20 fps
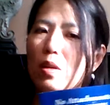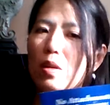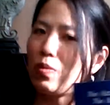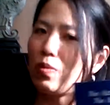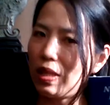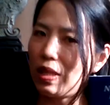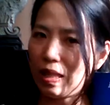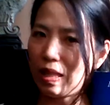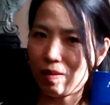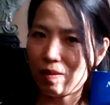
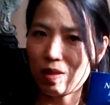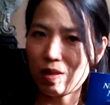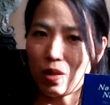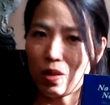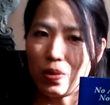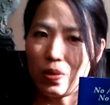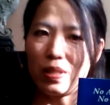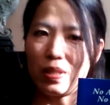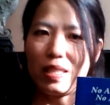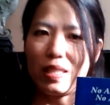read his
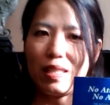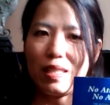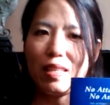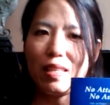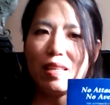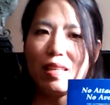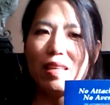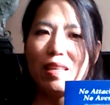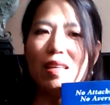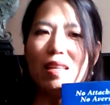story
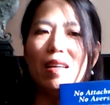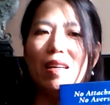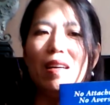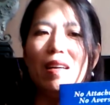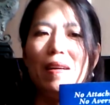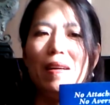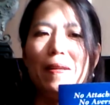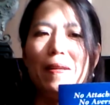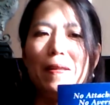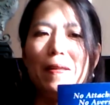
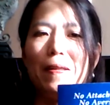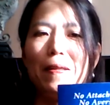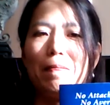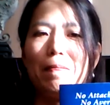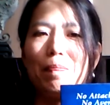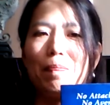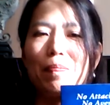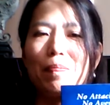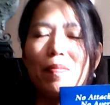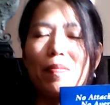um,
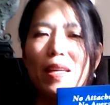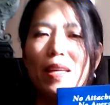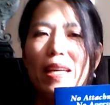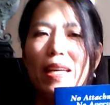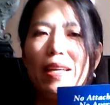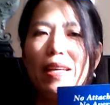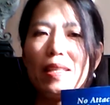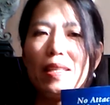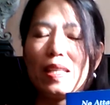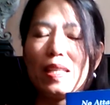
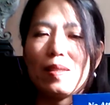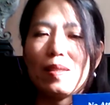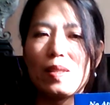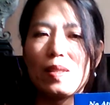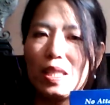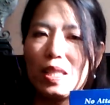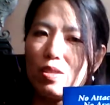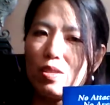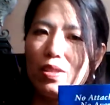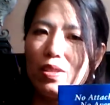and his
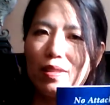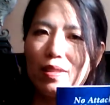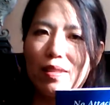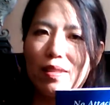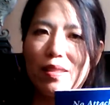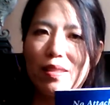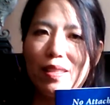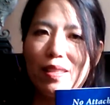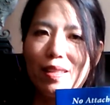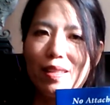teaching.
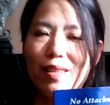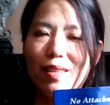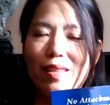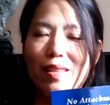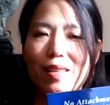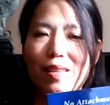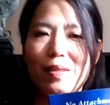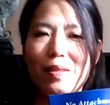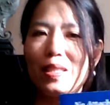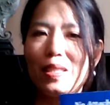
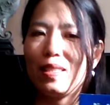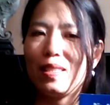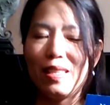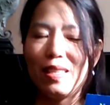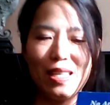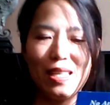Okay.